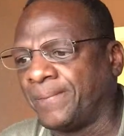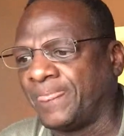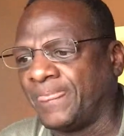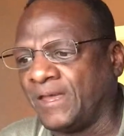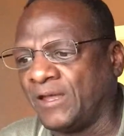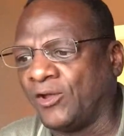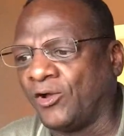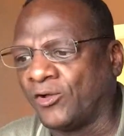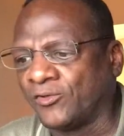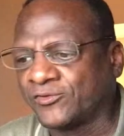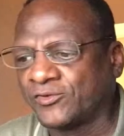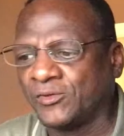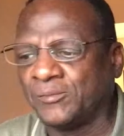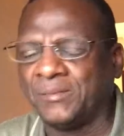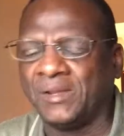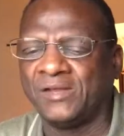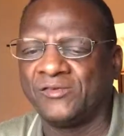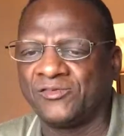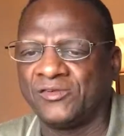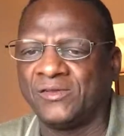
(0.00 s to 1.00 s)
They also
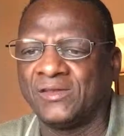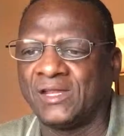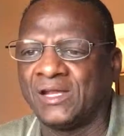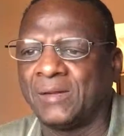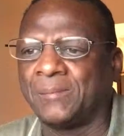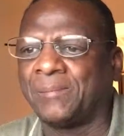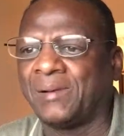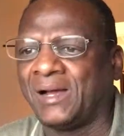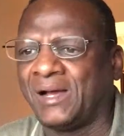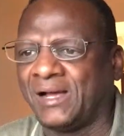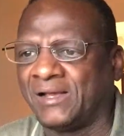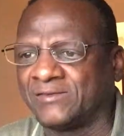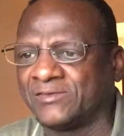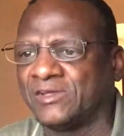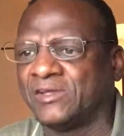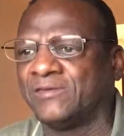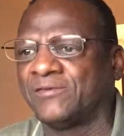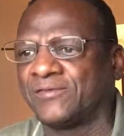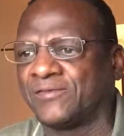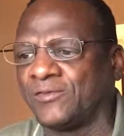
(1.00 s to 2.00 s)
mentioned that a
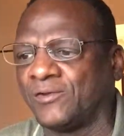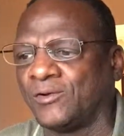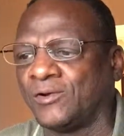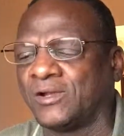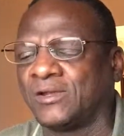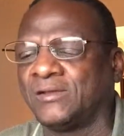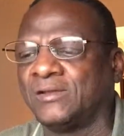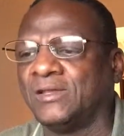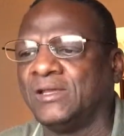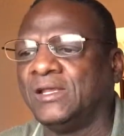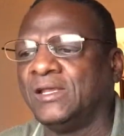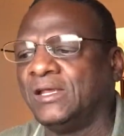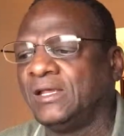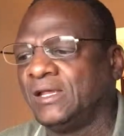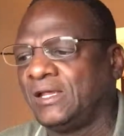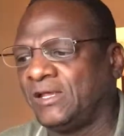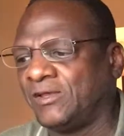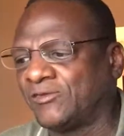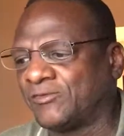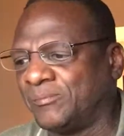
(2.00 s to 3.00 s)
positive thought
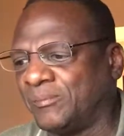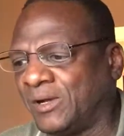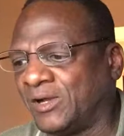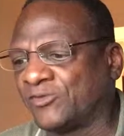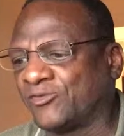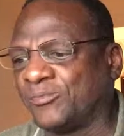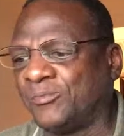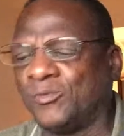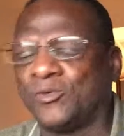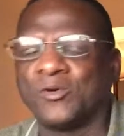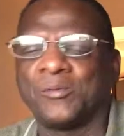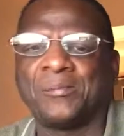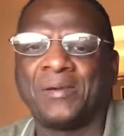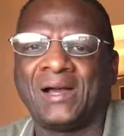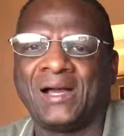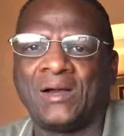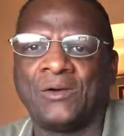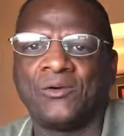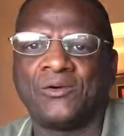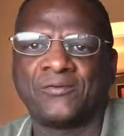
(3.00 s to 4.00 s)
is much more
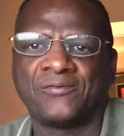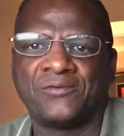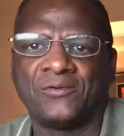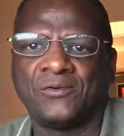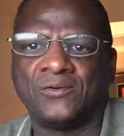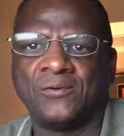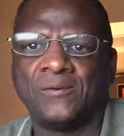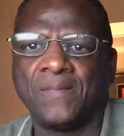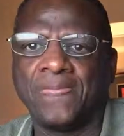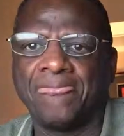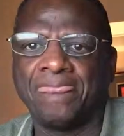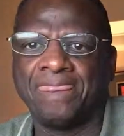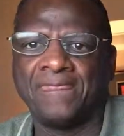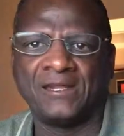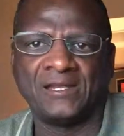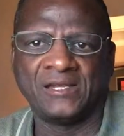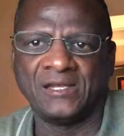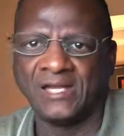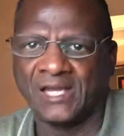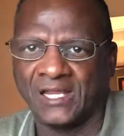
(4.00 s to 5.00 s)
powerful
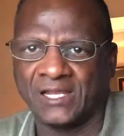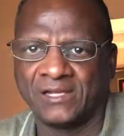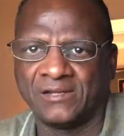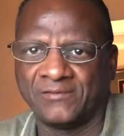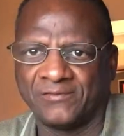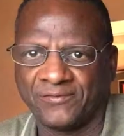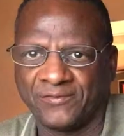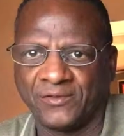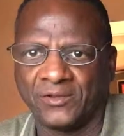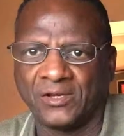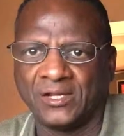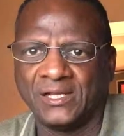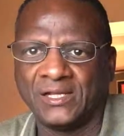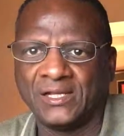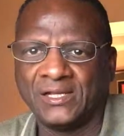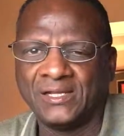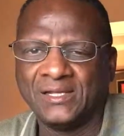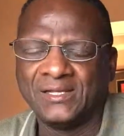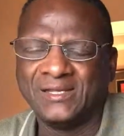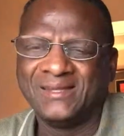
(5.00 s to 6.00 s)
than a negative thought.
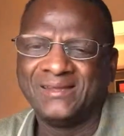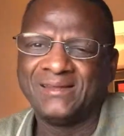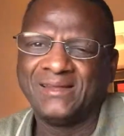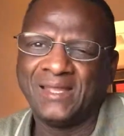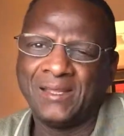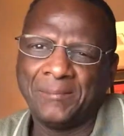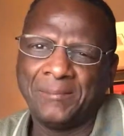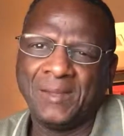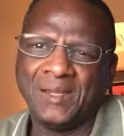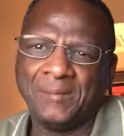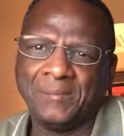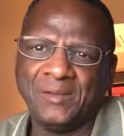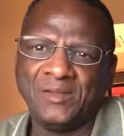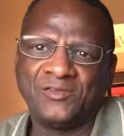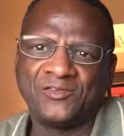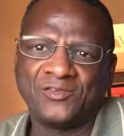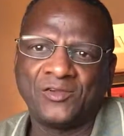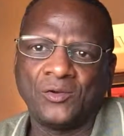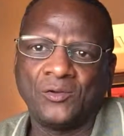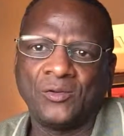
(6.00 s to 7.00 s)
That may be
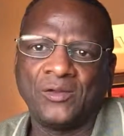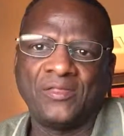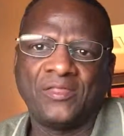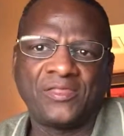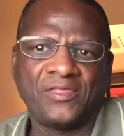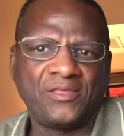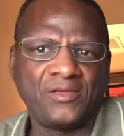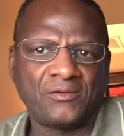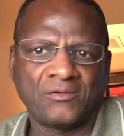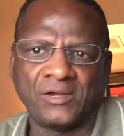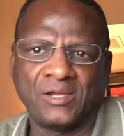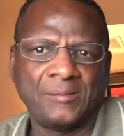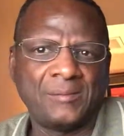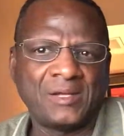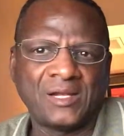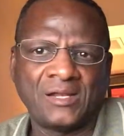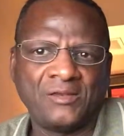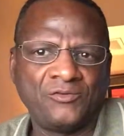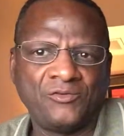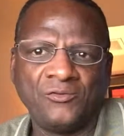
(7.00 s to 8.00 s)
so in theory,
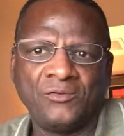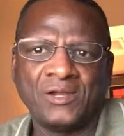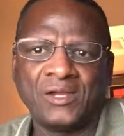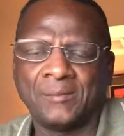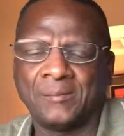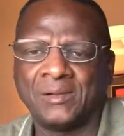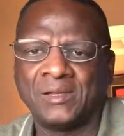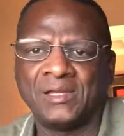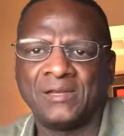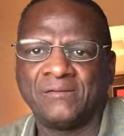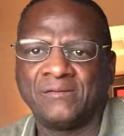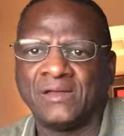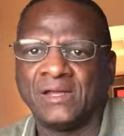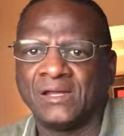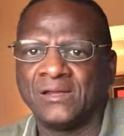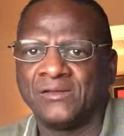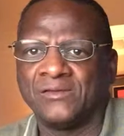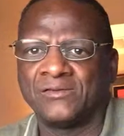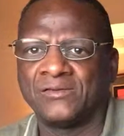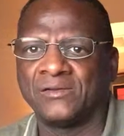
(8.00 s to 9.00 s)
but I do not believe
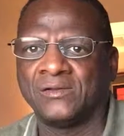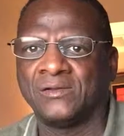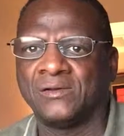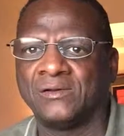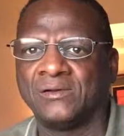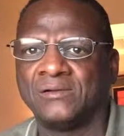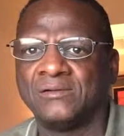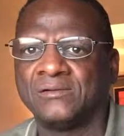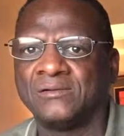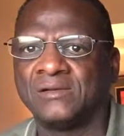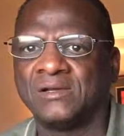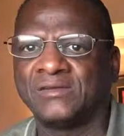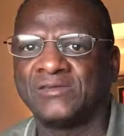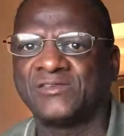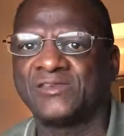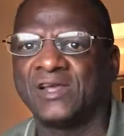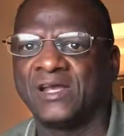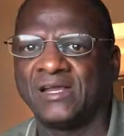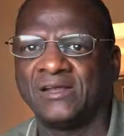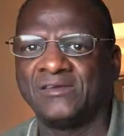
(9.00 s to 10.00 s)
that is a
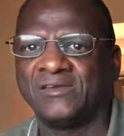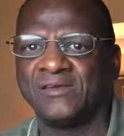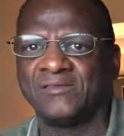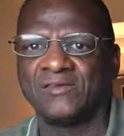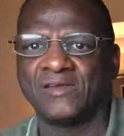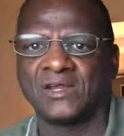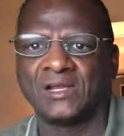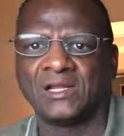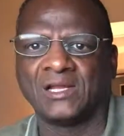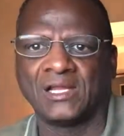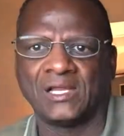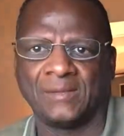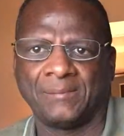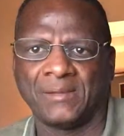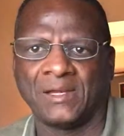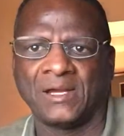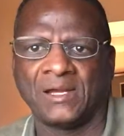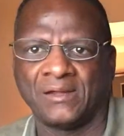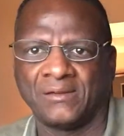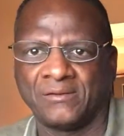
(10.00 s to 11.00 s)
scientific
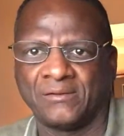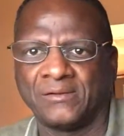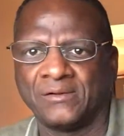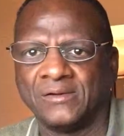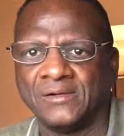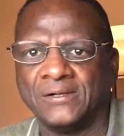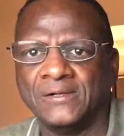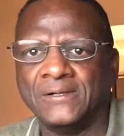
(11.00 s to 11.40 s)
claim either.